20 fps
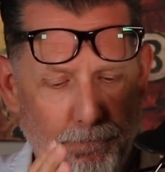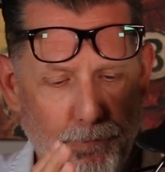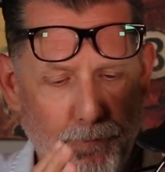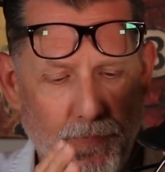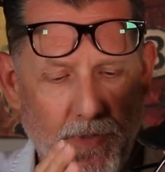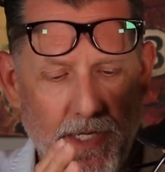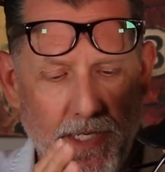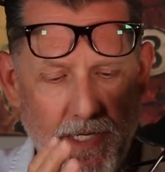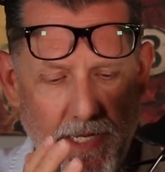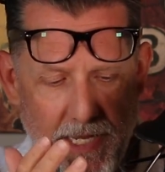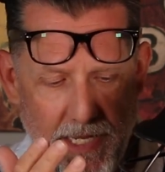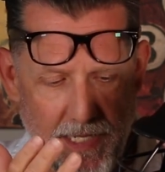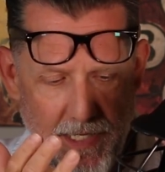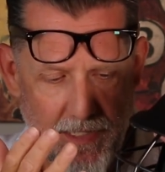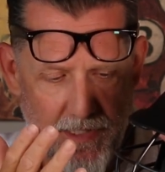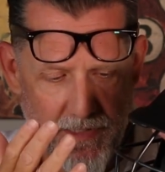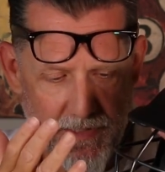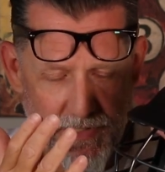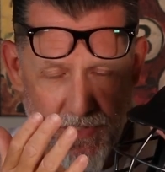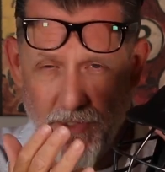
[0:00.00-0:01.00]
but
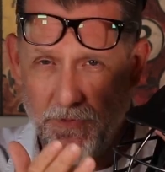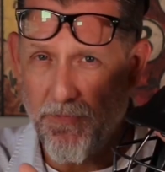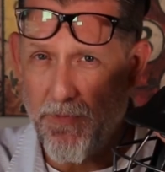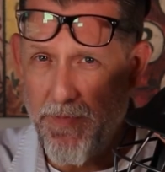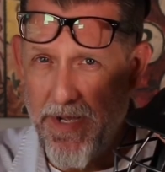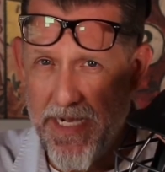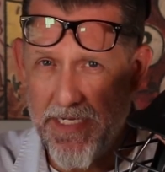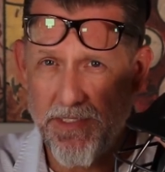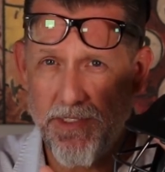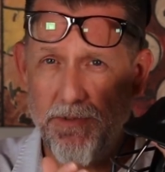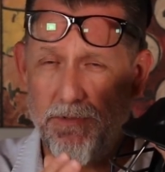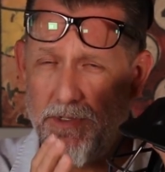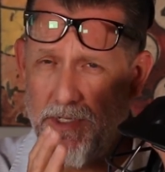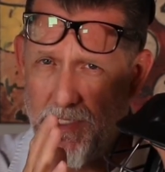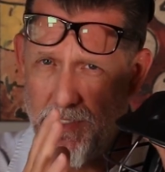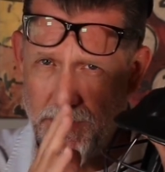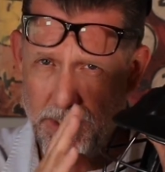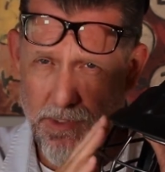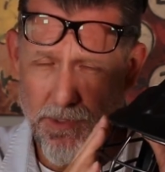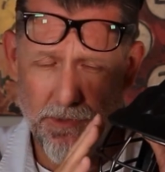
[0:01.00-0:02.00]
a silver mask you
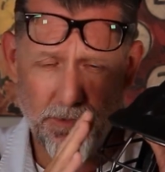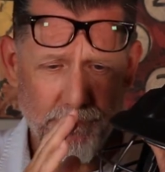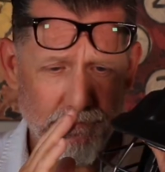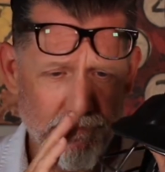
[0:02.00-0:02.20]
can go